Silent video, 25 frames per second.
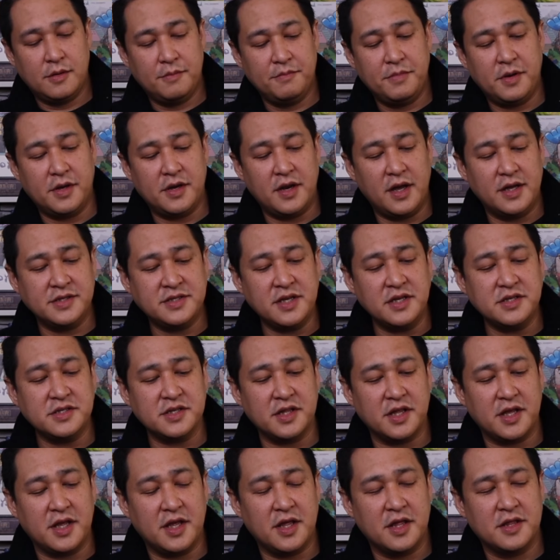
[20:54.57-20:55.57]
But
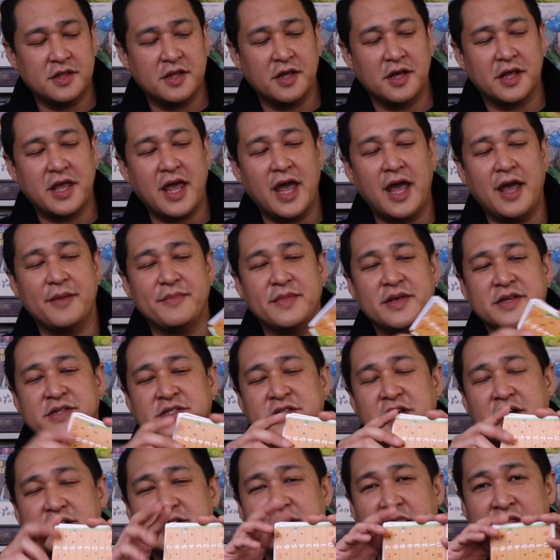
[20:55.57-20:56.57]
essentially, the game is
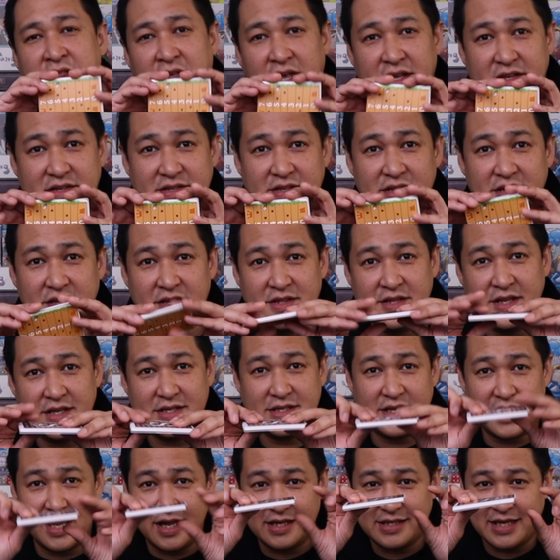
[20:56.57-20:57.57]
just this,
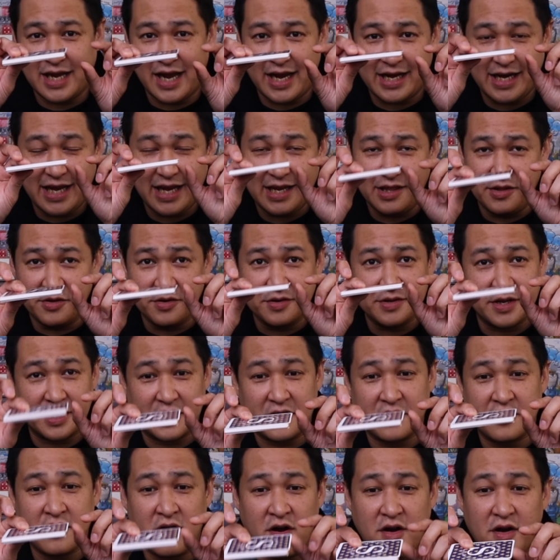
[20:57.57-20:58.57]
this tiny little deck
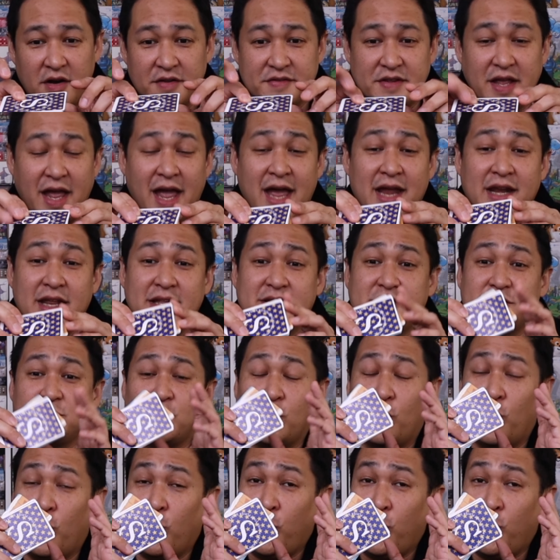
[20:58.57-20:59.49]
of cards, and it's